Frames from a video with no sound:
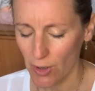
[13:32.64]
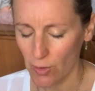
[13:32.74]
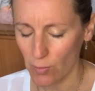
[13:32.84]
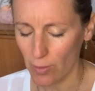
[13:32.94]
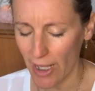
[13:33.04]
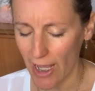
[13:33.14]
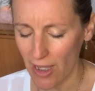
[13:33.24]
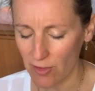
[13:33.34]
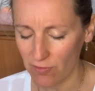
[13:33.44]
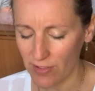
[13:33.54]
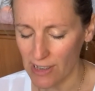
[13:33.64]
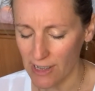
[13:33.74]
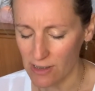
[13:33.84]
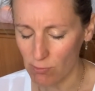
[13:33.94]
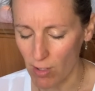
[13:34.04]
where the
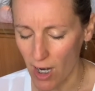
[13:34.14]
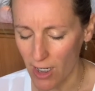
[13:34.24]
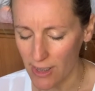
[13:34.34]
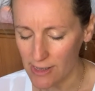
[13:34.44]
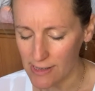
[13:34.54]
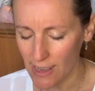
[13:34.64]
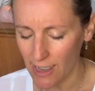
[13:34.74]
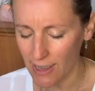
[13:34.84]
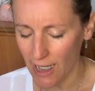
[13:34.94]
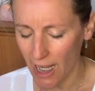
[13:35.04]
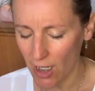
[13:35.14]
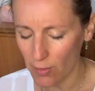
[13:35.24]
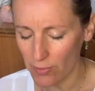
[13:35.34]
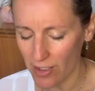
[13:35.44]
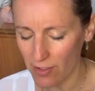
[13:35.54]
feelings rise and
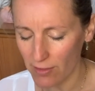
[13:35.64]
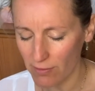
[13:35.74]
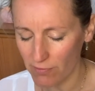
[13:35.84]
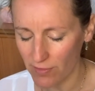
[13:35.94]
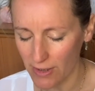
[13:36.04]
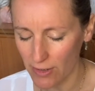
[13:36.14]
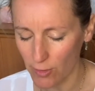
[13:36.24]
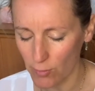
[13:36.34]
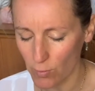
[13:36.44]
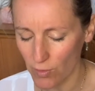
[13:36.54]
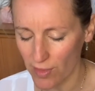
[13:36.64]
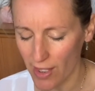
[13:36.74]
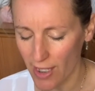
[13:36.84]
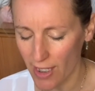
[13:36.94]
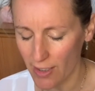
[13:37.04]
how they feel, what
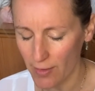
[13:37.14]
their